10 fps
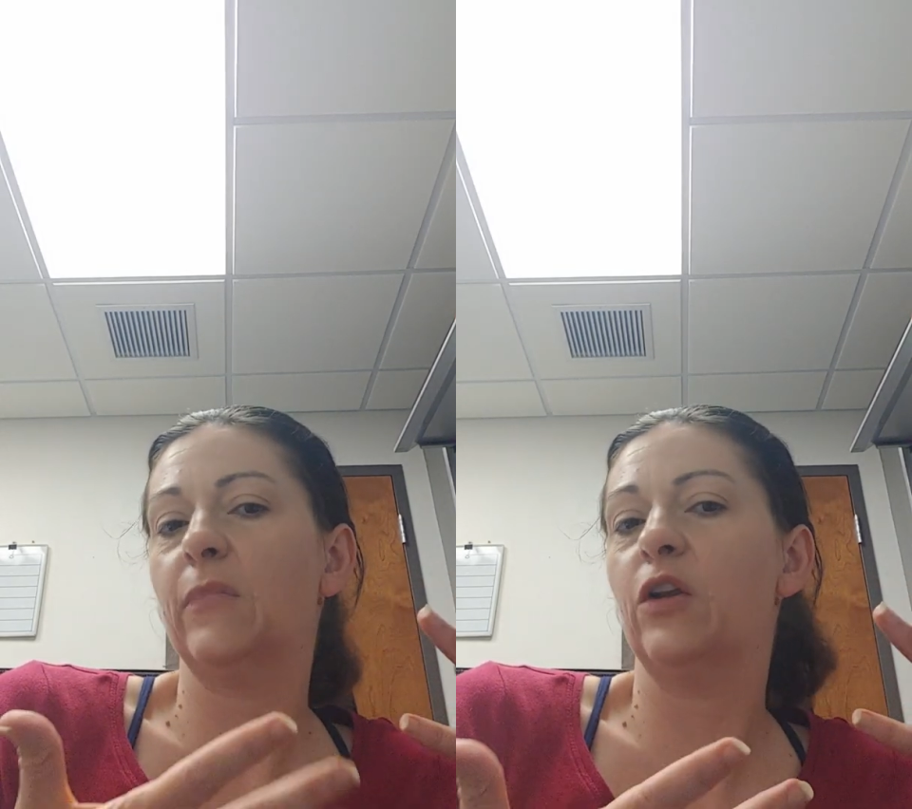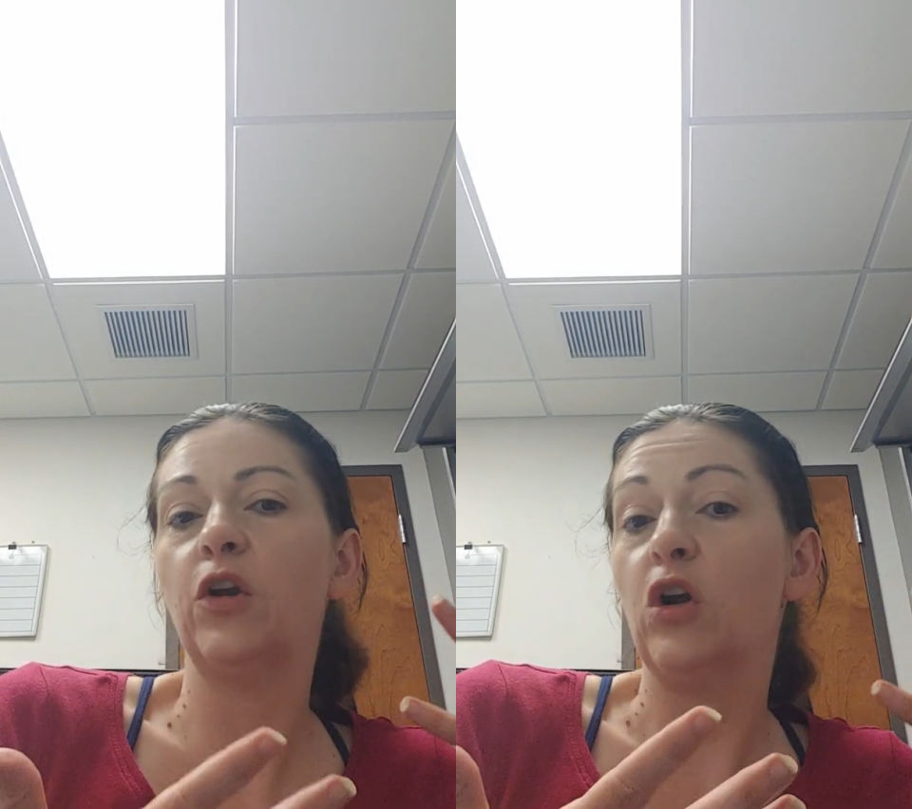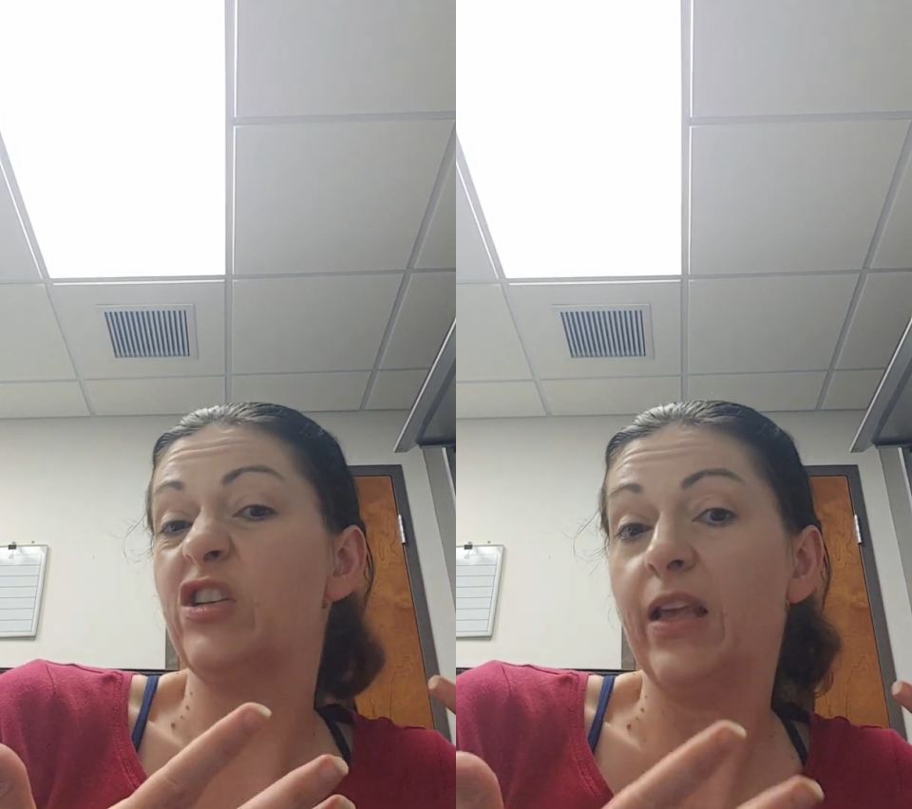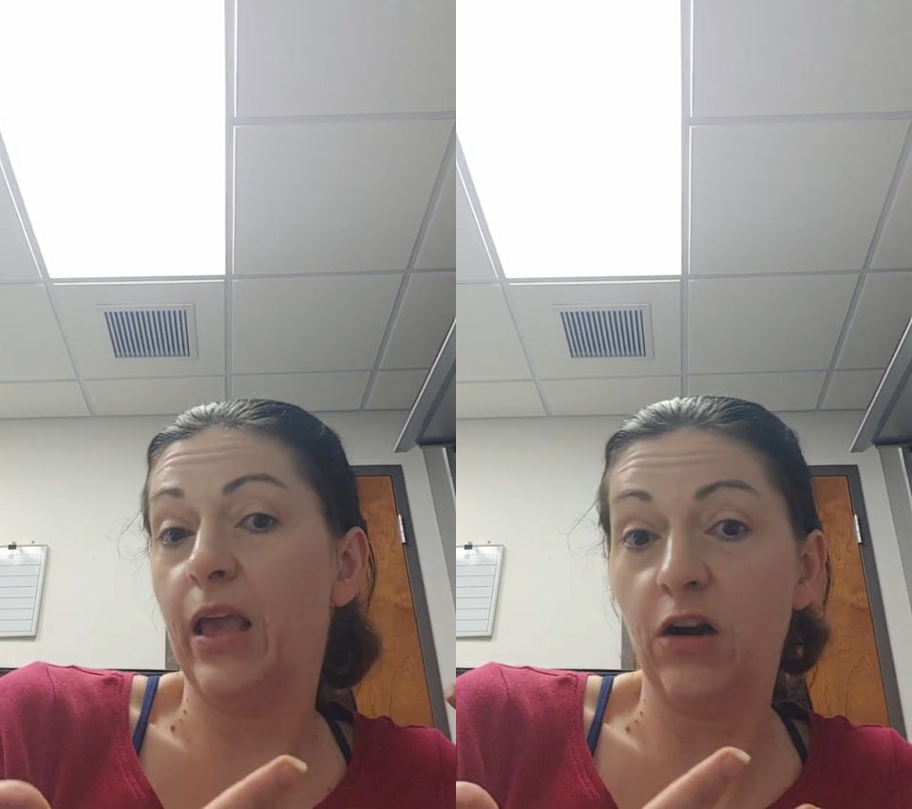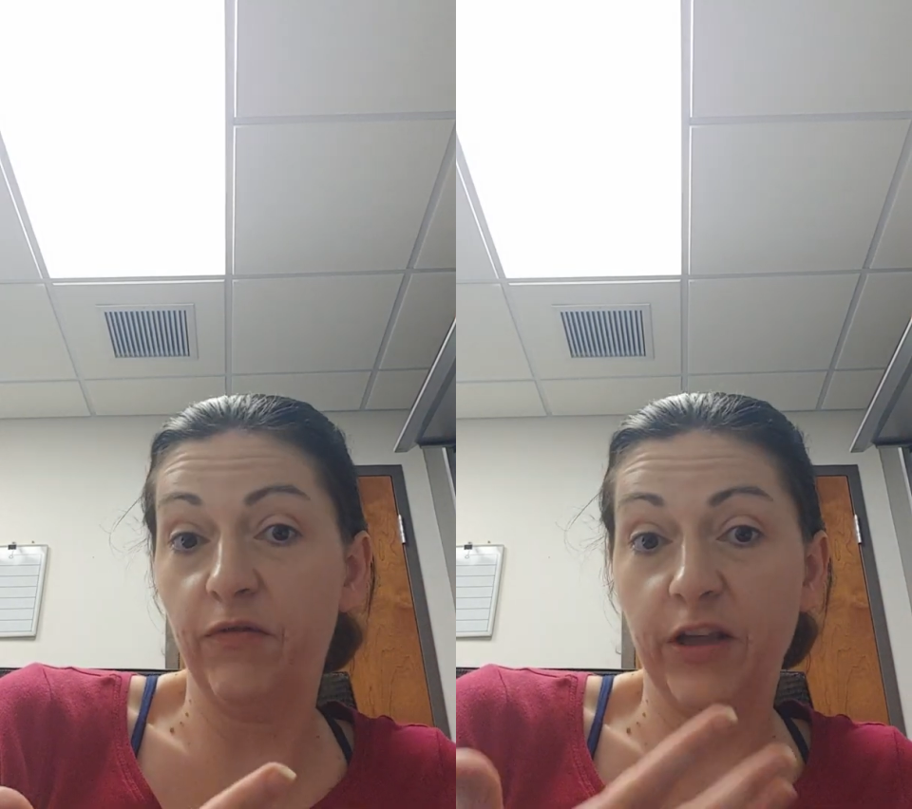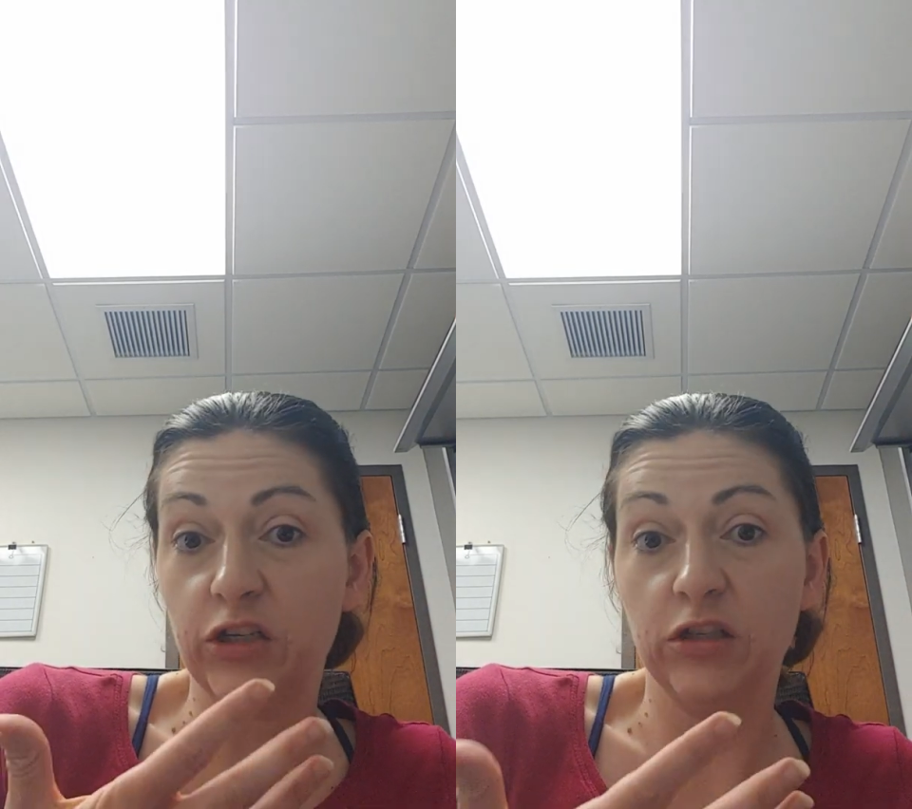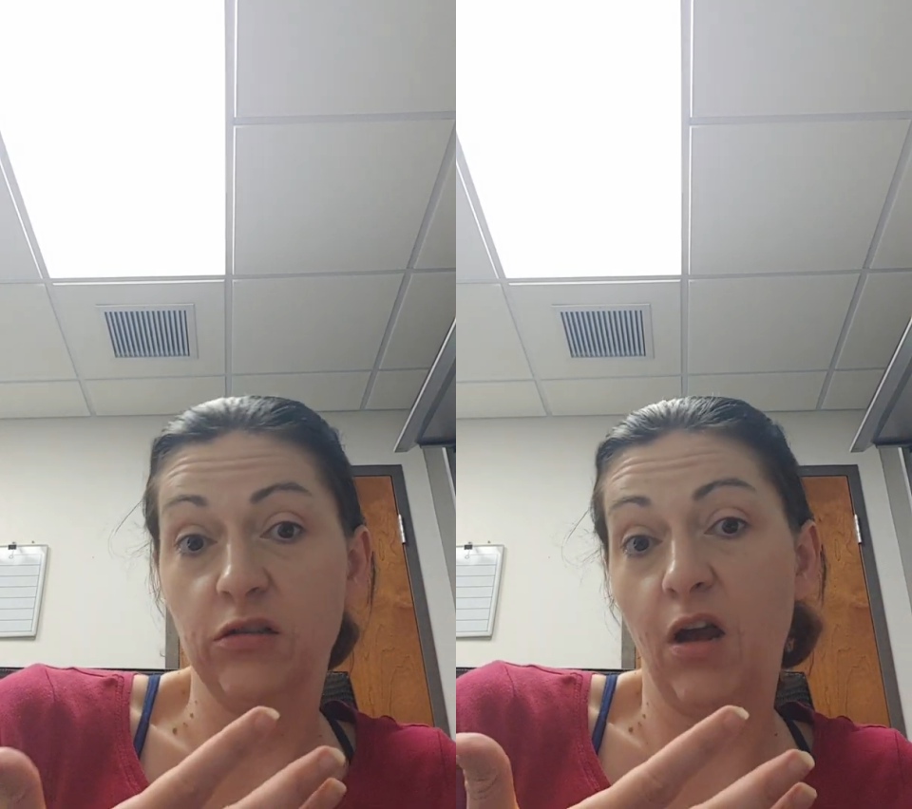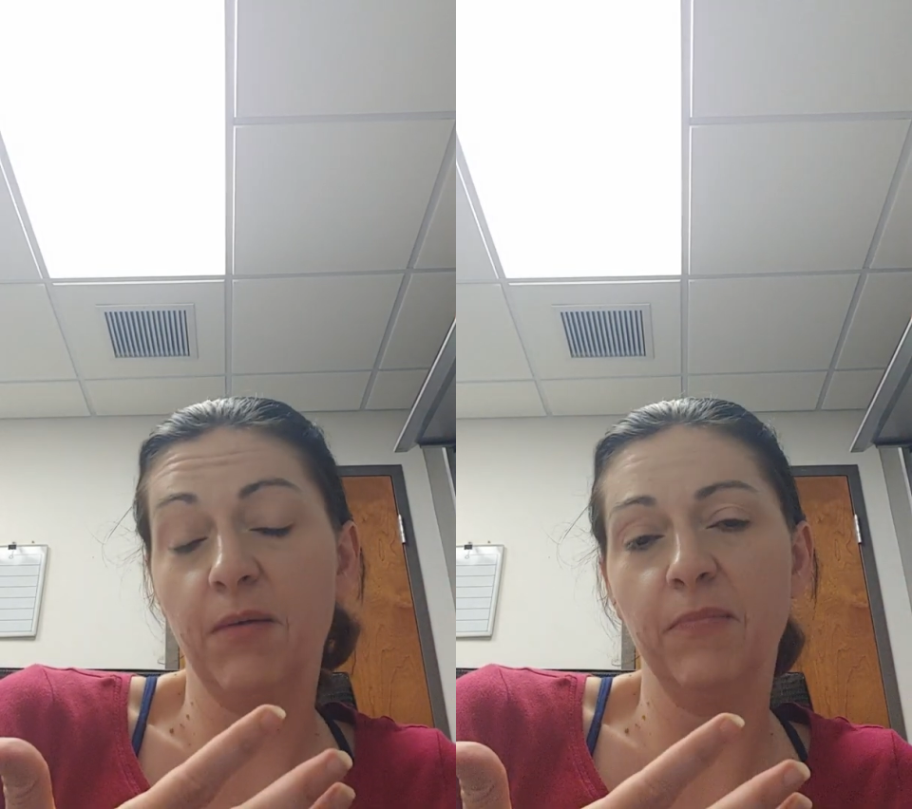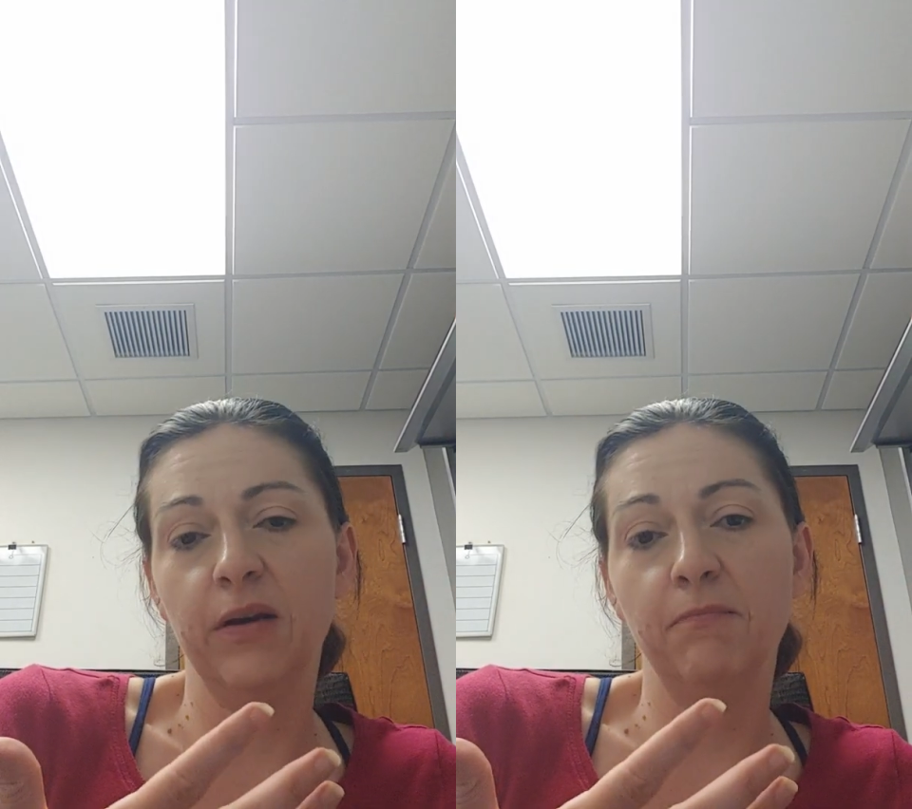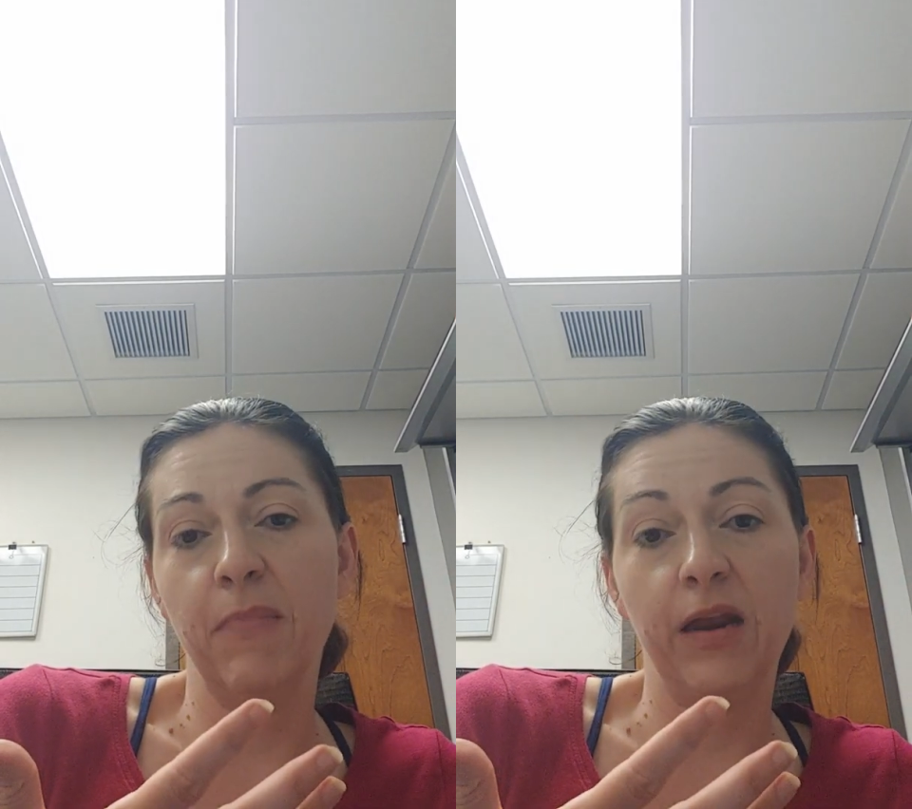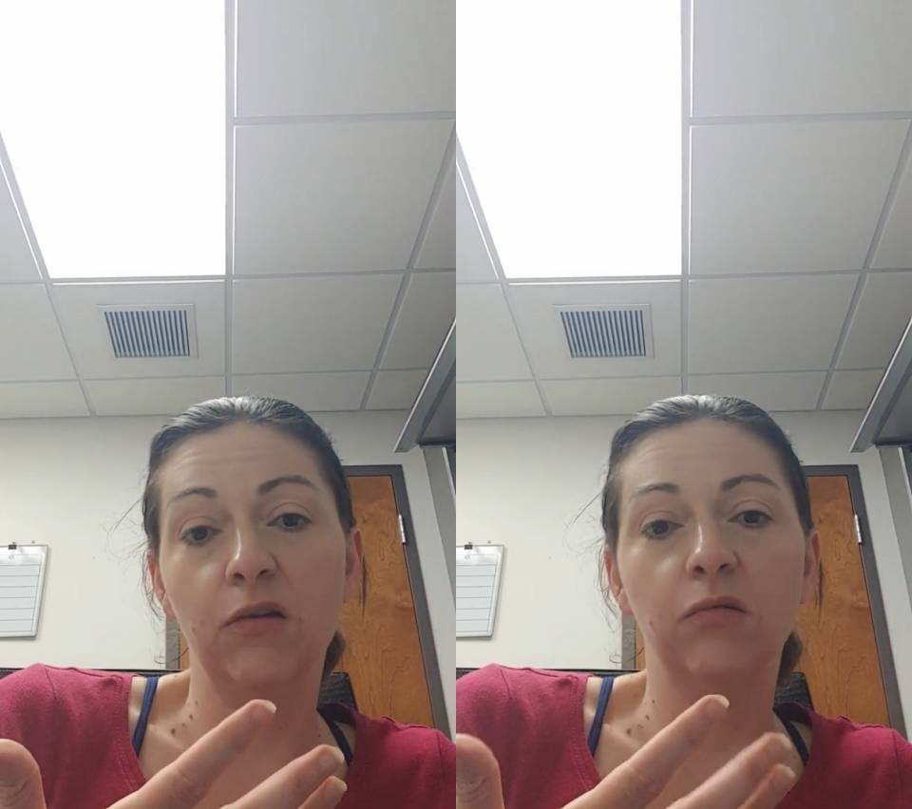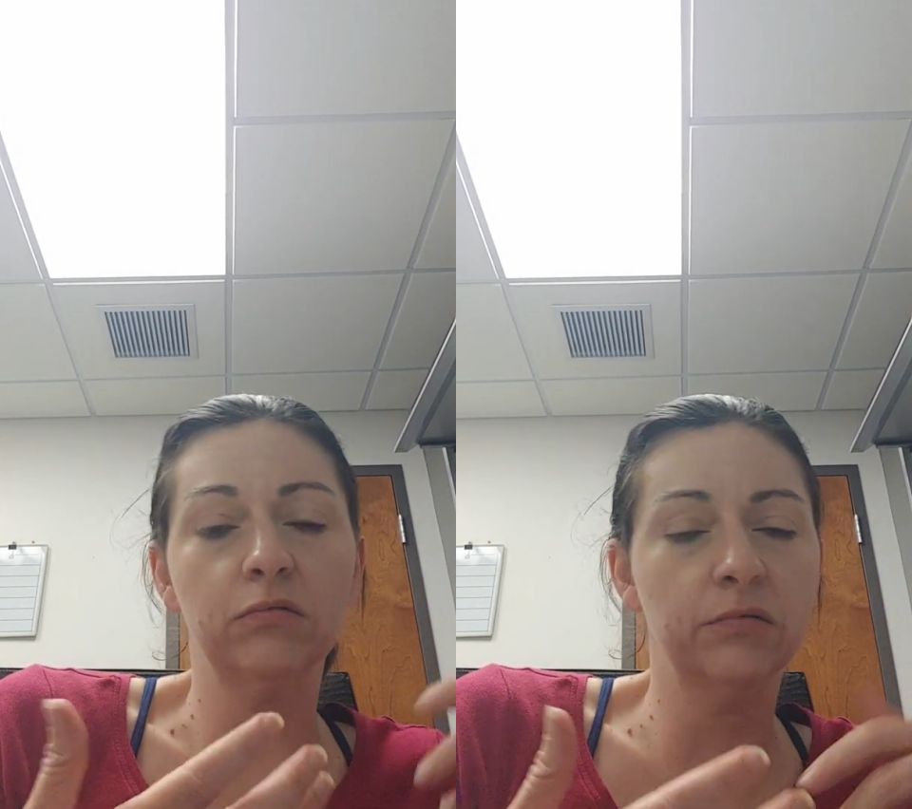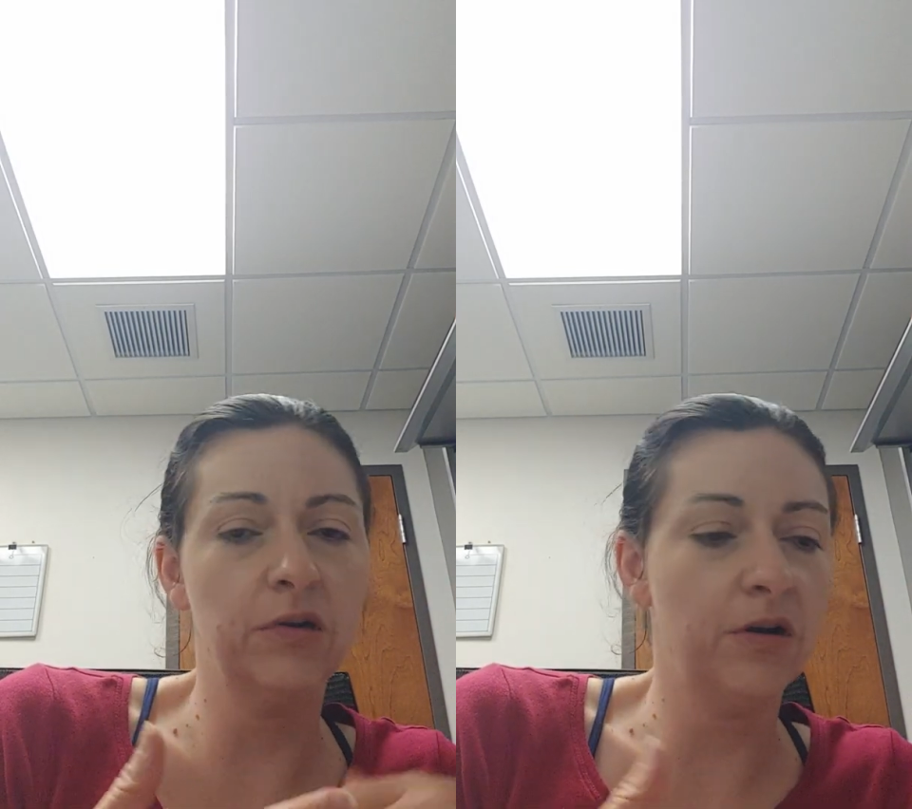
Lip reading: nursing interventions, non-medical